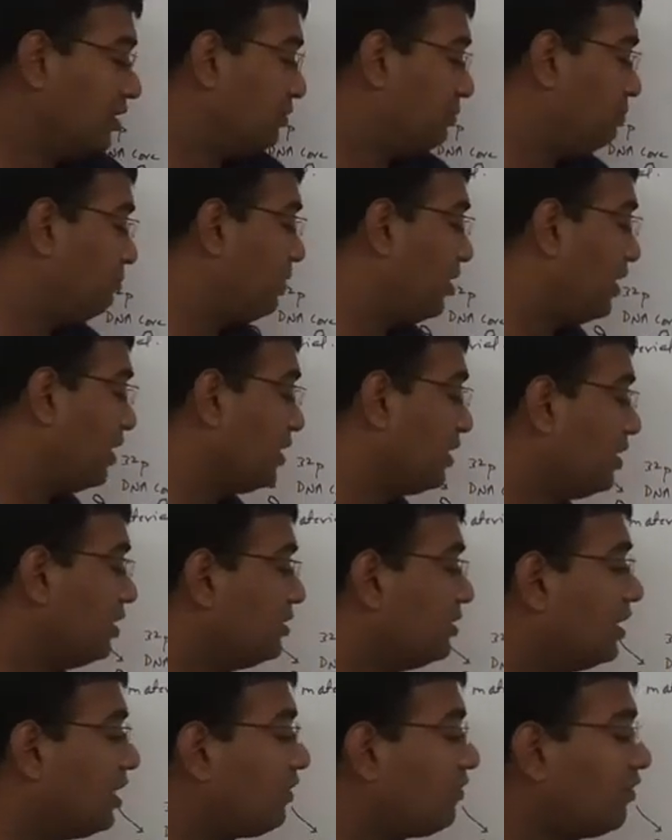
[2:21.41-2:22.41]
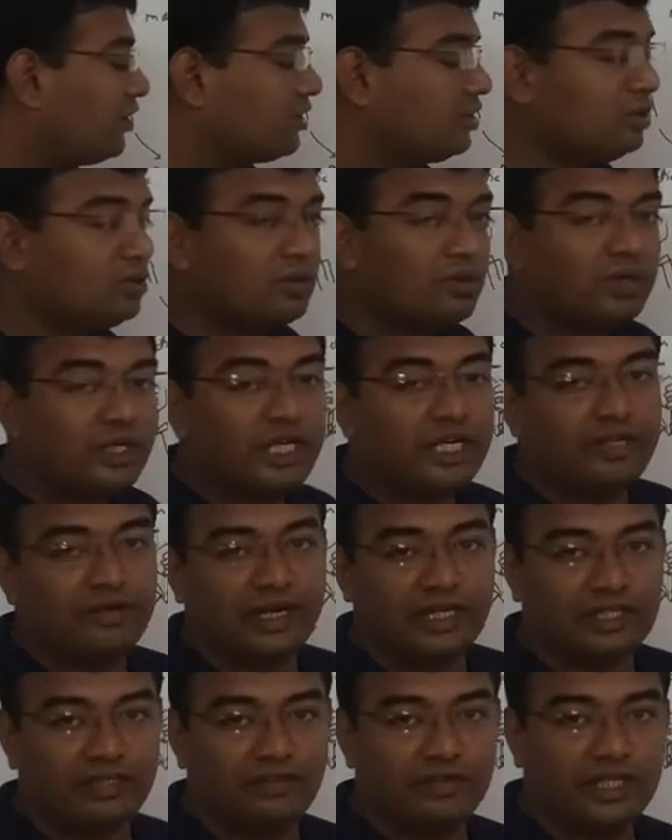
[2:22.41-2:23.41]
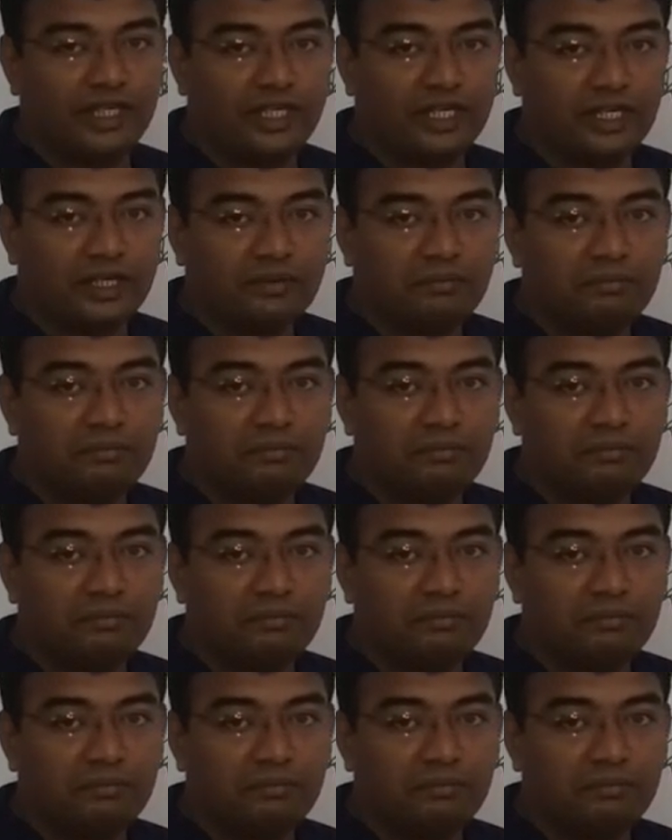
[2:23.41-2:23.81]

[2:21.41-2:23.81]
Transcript: but there was no radioactive DNA.